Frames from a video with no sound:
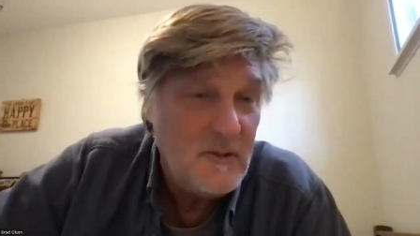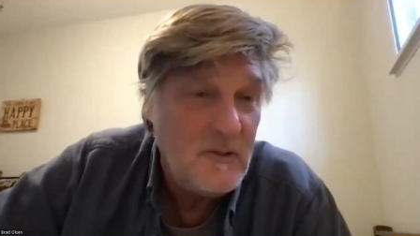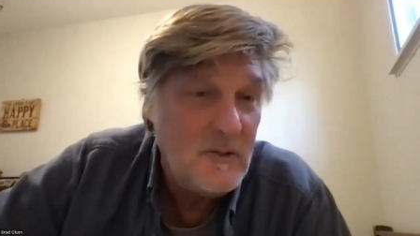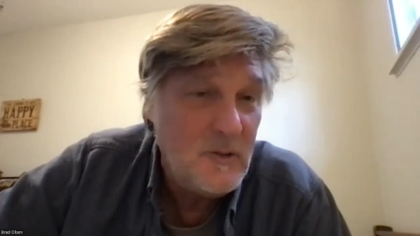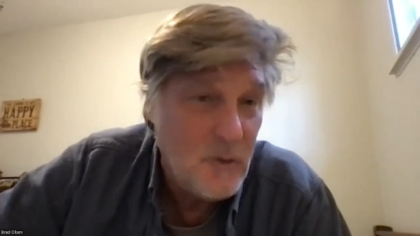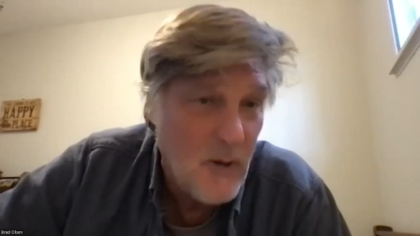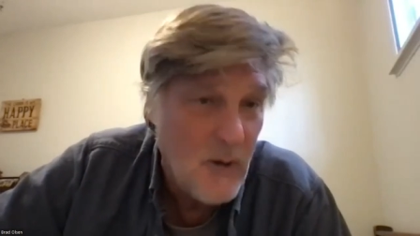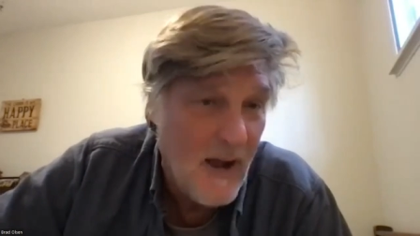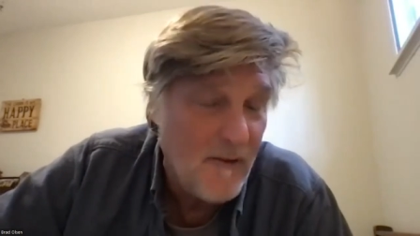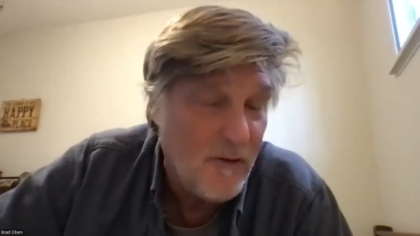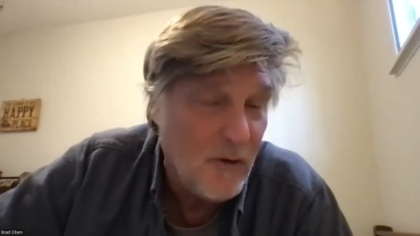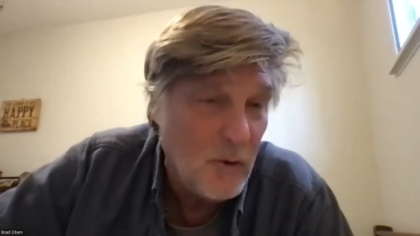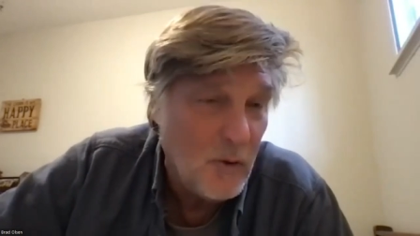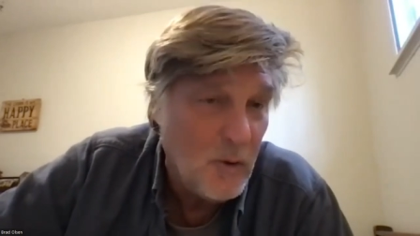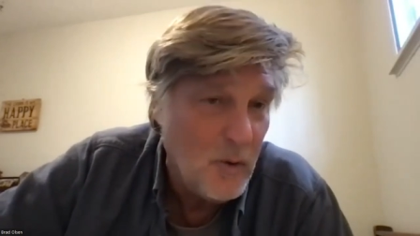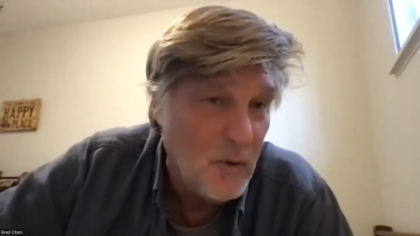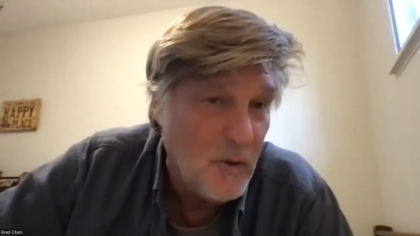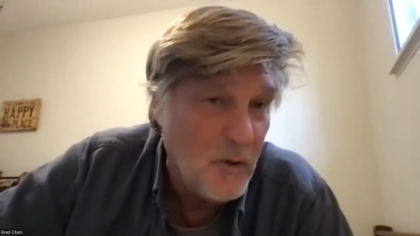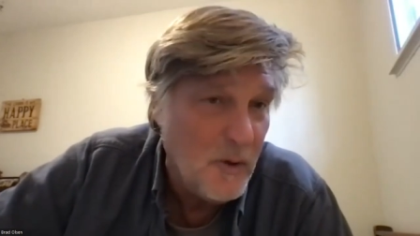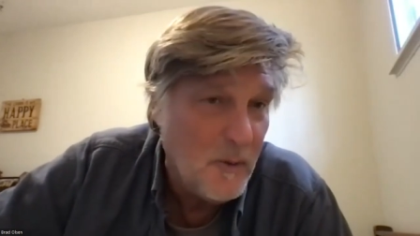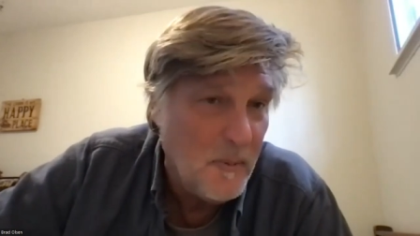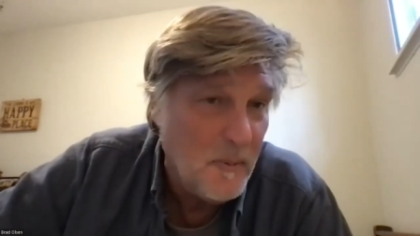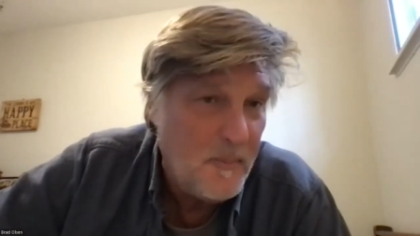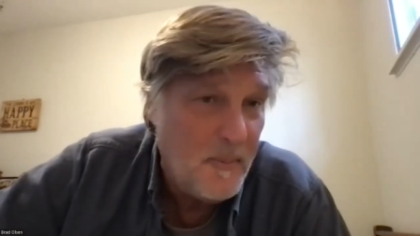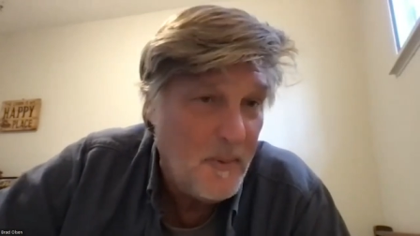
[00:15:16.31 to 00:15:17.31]
travel
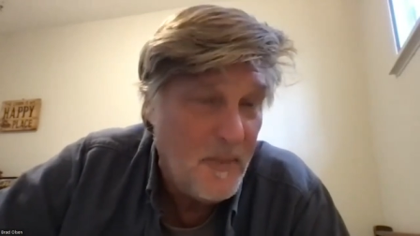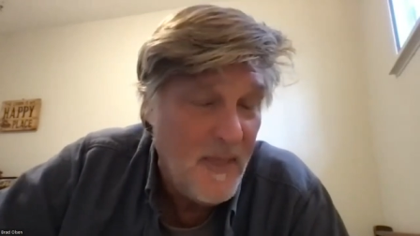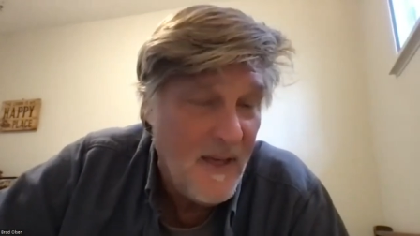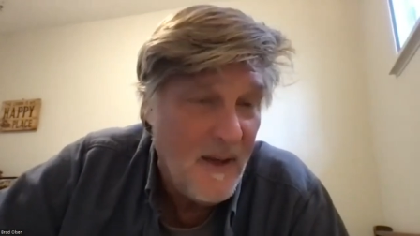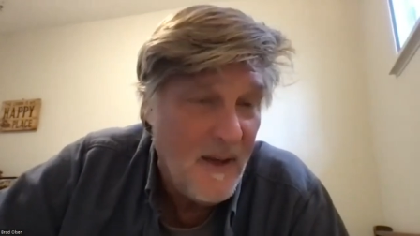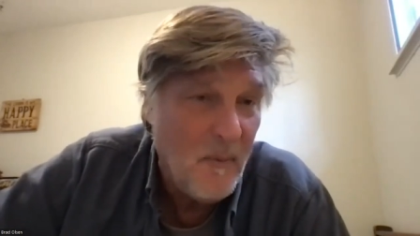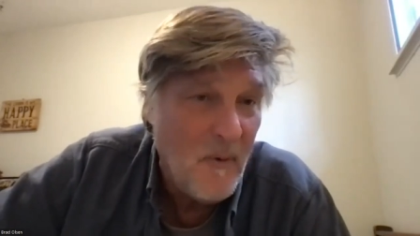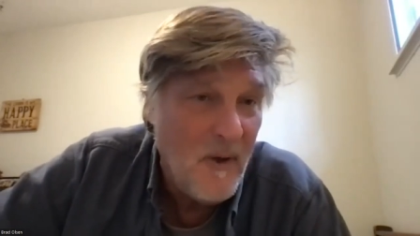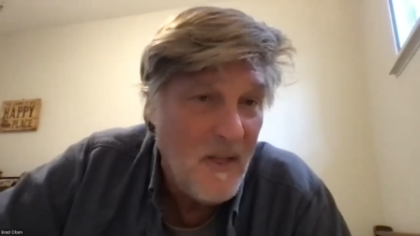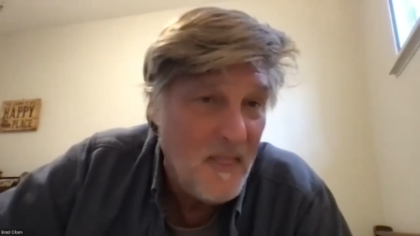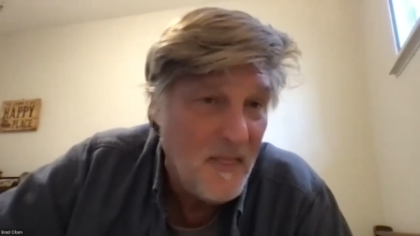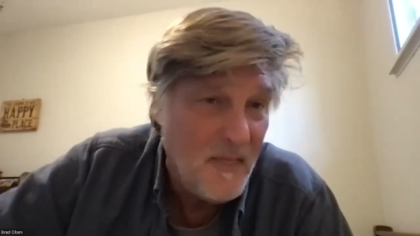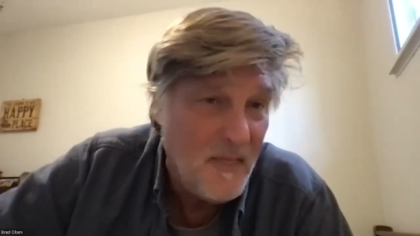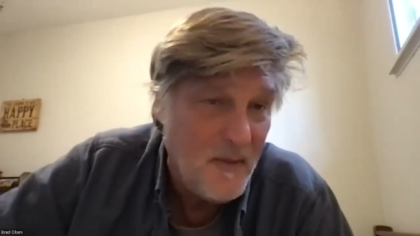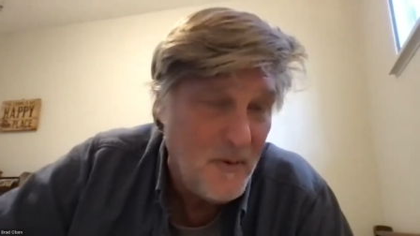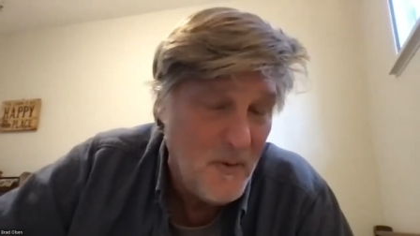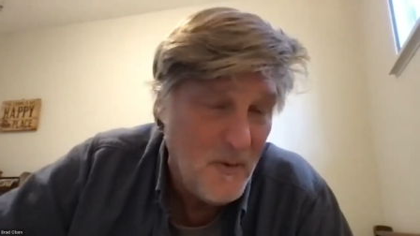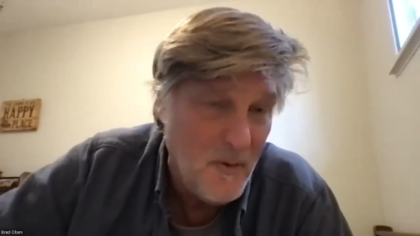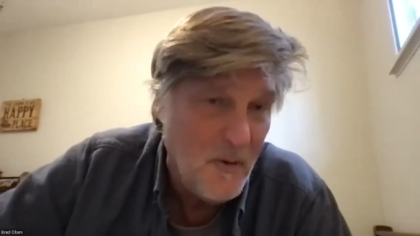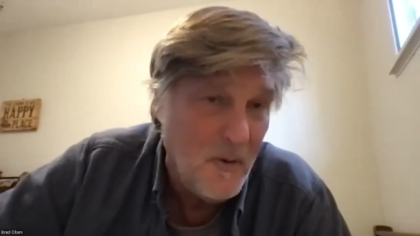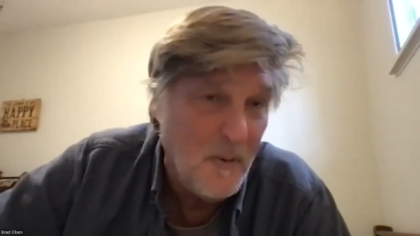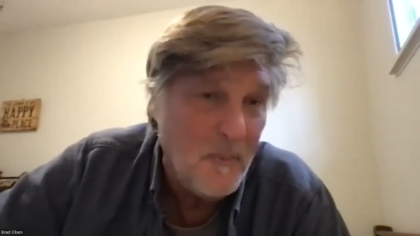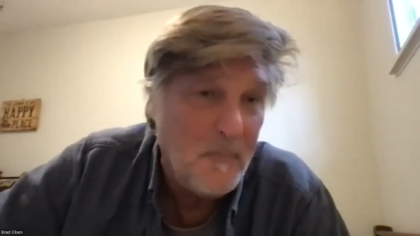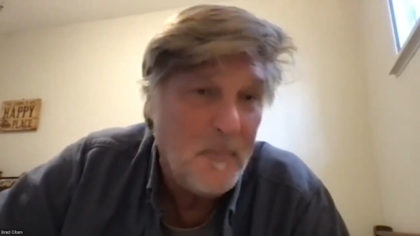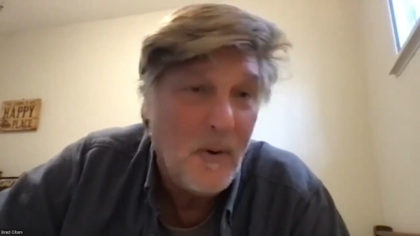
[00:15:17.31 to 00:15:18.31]
group that went
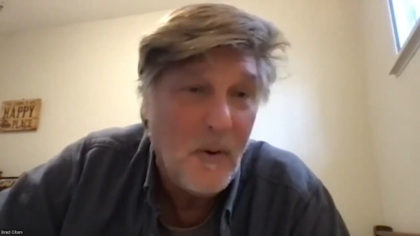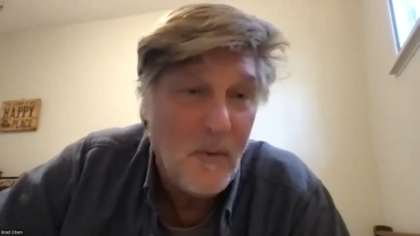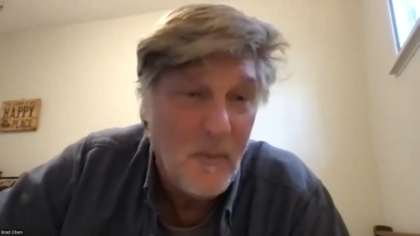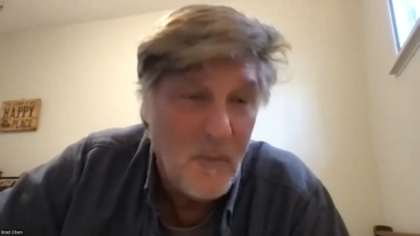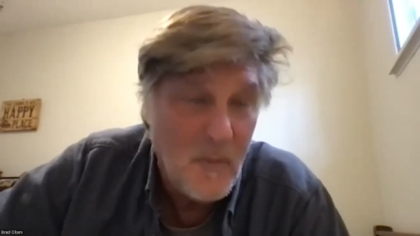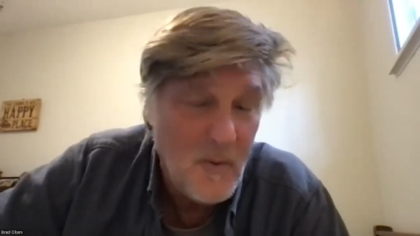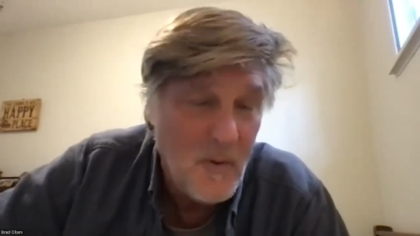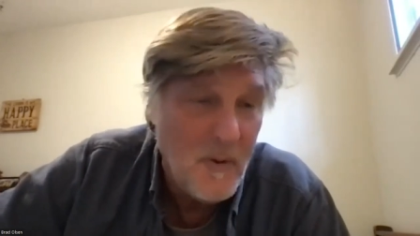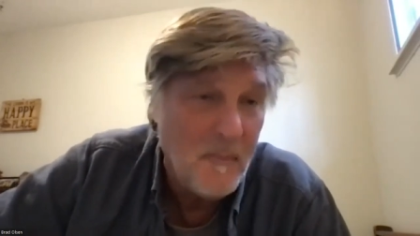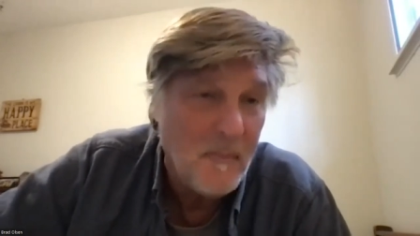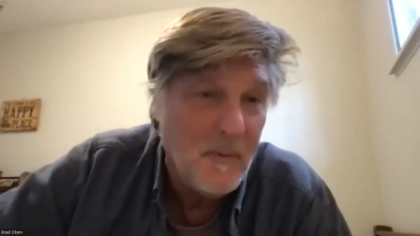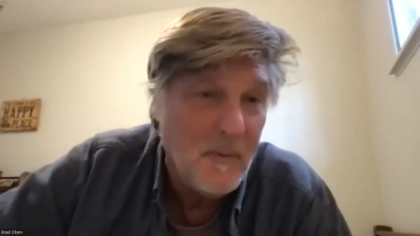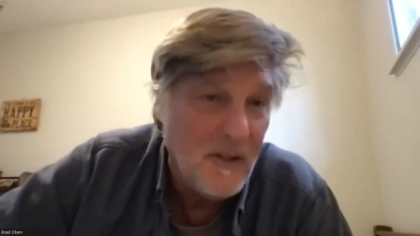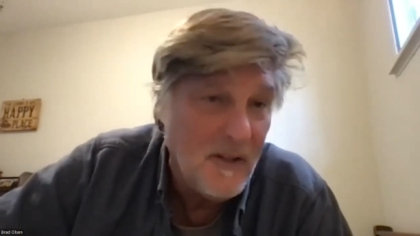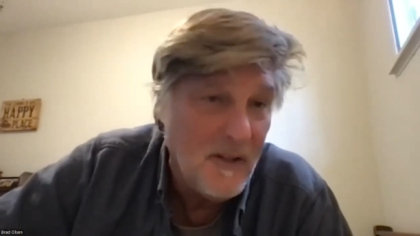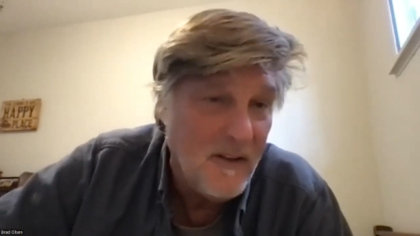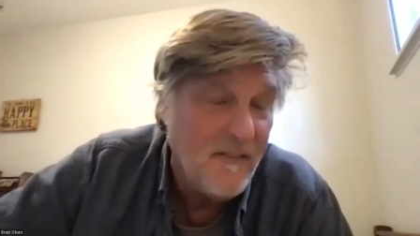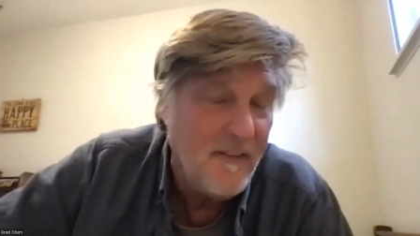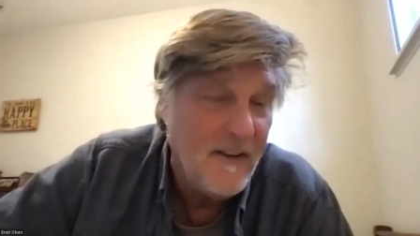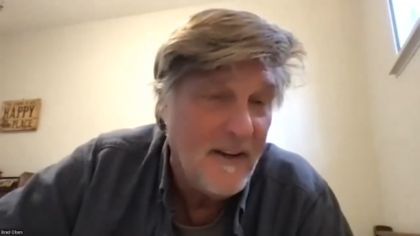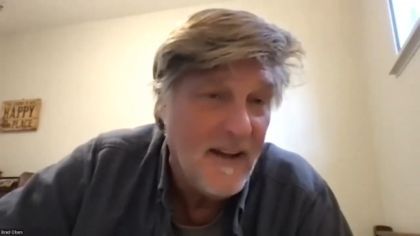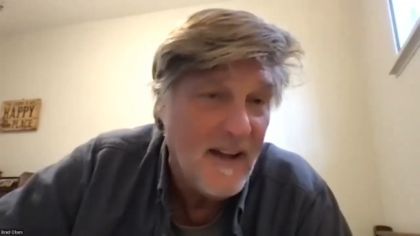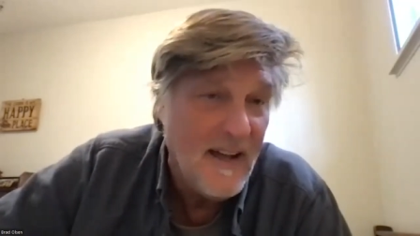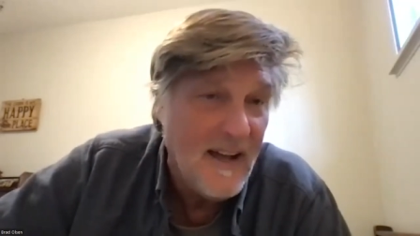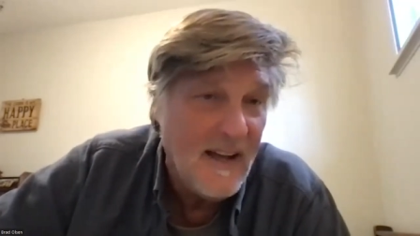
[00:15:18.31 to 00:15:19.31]
through Peru and
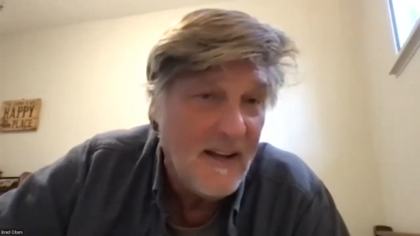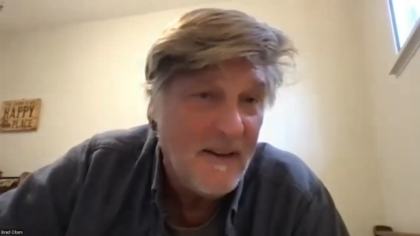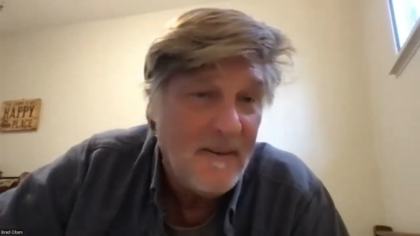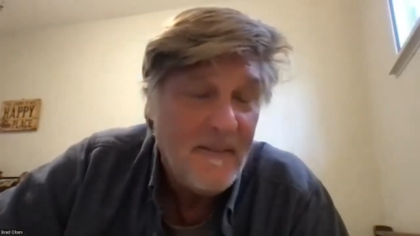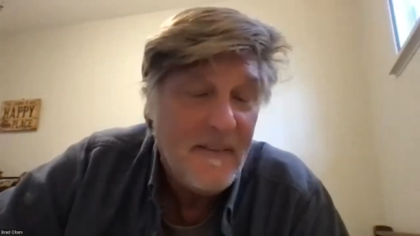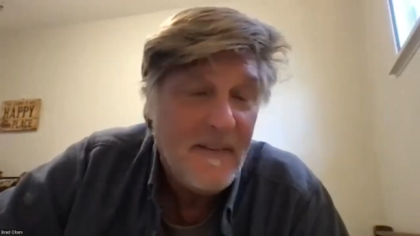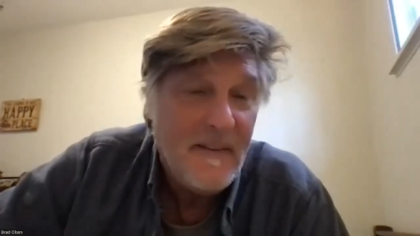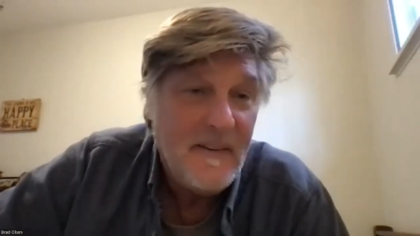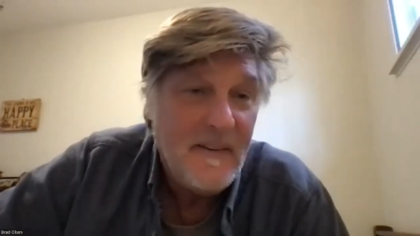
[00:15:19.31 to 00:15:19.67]
Bolivia